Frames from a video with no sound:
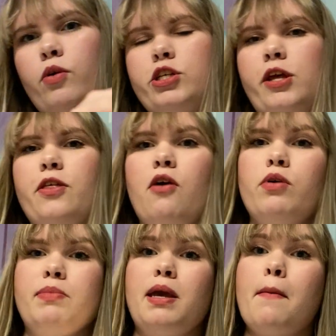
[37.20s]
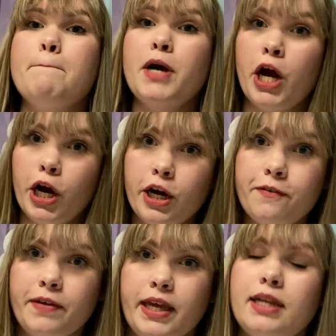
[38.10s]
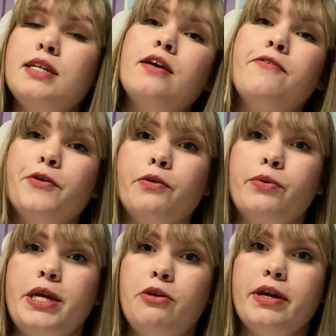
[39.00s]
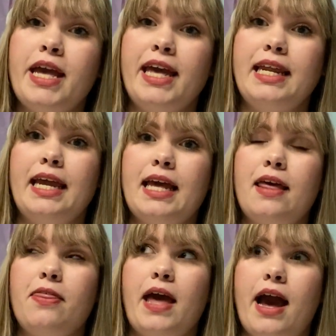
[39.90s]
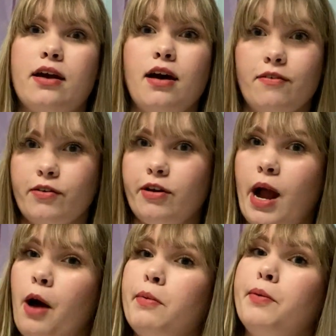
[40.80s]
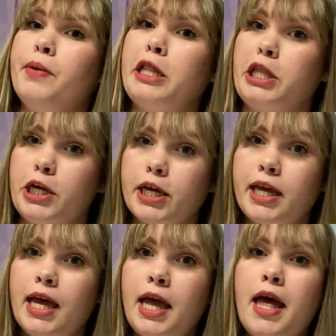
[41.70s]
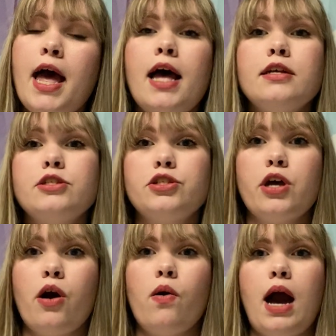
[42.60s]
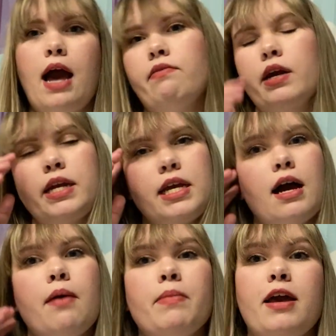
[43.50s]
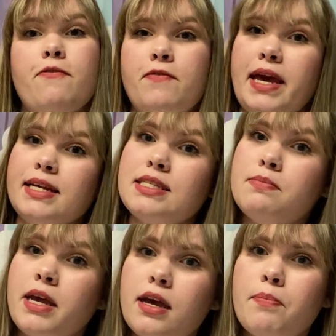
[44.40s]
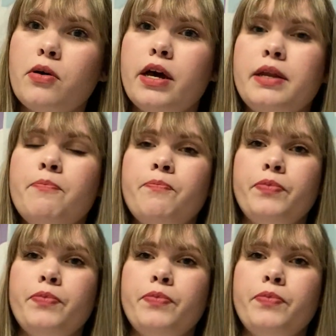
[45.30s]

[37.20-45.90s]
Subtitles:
which I thought would be perfect for recreating that cover album look. So I've already got my face makeup on.